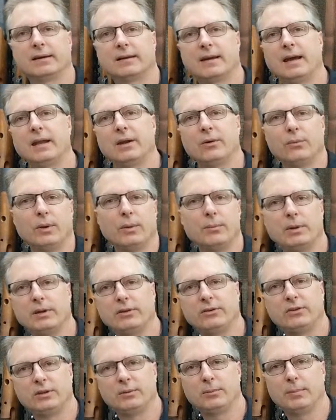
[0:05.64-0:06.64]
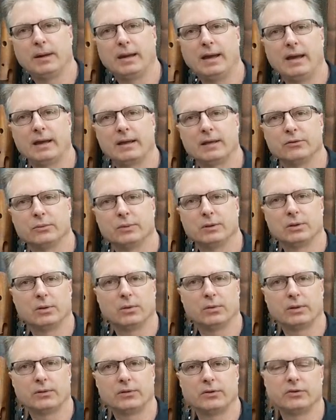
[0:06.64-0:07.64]
Kind of reminiscing back as we
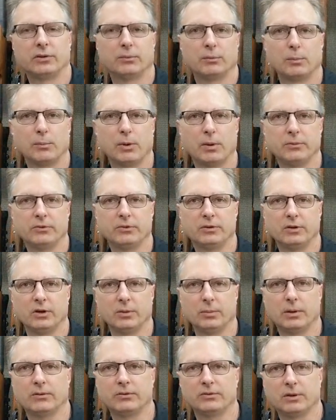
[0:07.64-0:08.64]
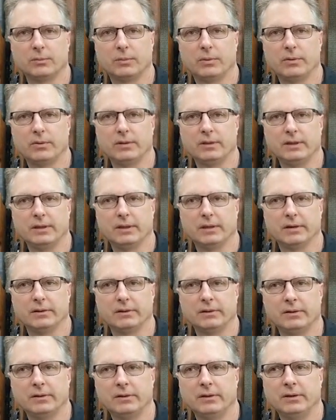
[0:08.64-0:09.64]
close out the summer months here about some of the
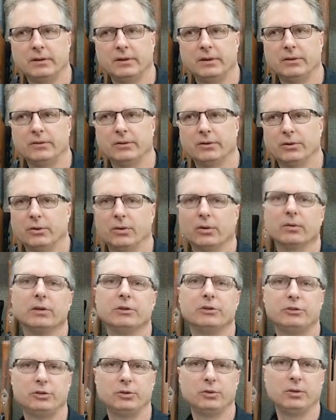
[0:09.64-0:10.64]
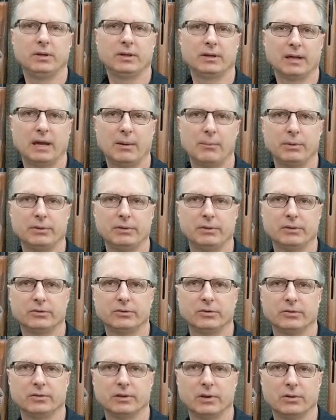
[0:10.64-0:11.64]
early shooting
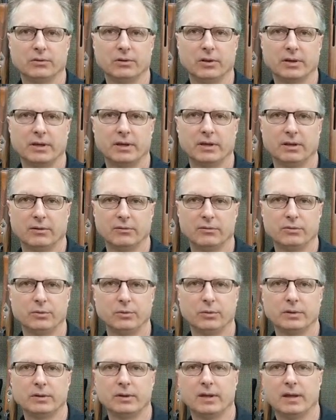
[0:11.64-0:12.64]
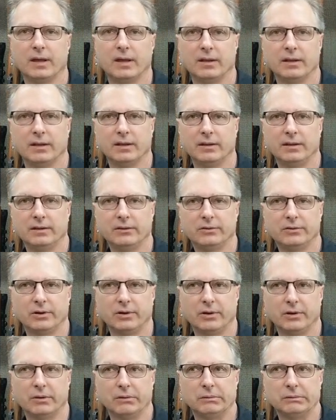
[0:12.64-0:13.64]
competitions I was lucky enough to attend, and these
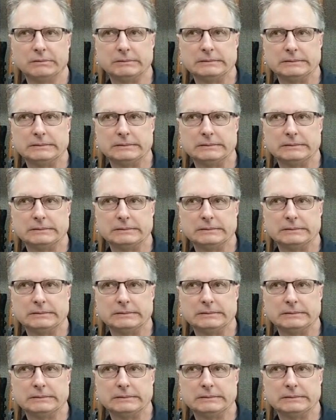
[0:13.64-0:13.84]
are